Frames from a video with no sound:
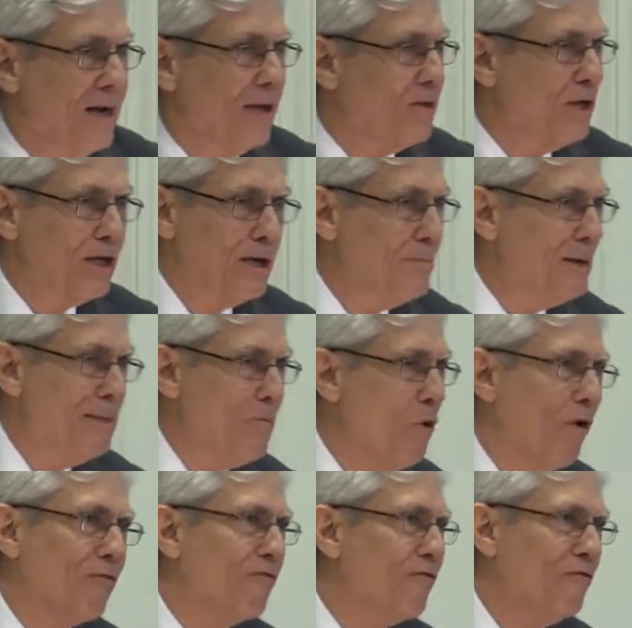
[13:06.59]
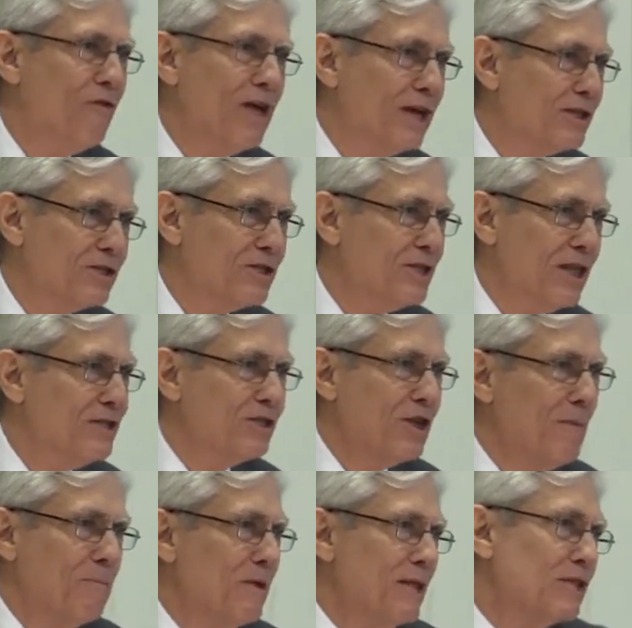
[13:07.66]
Nothing can be more fixed than
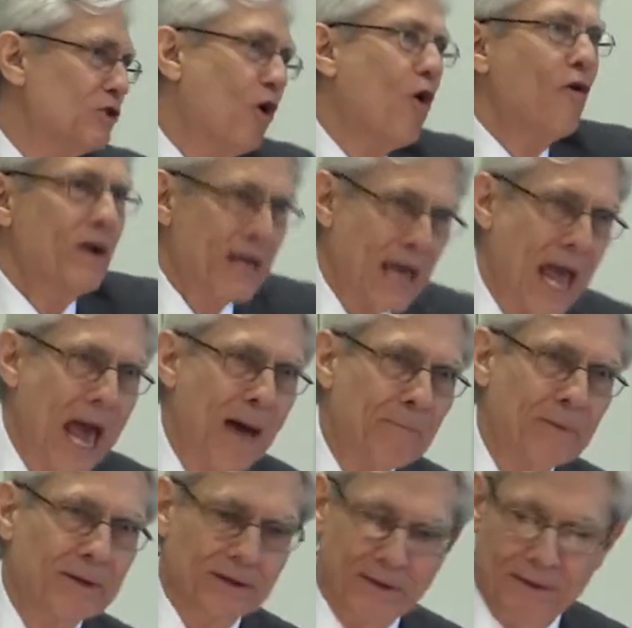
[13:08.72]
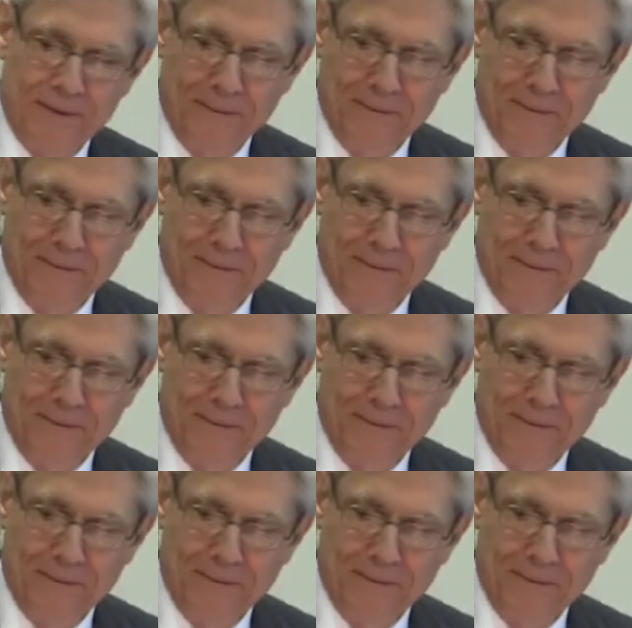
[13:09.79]
something that's already happened.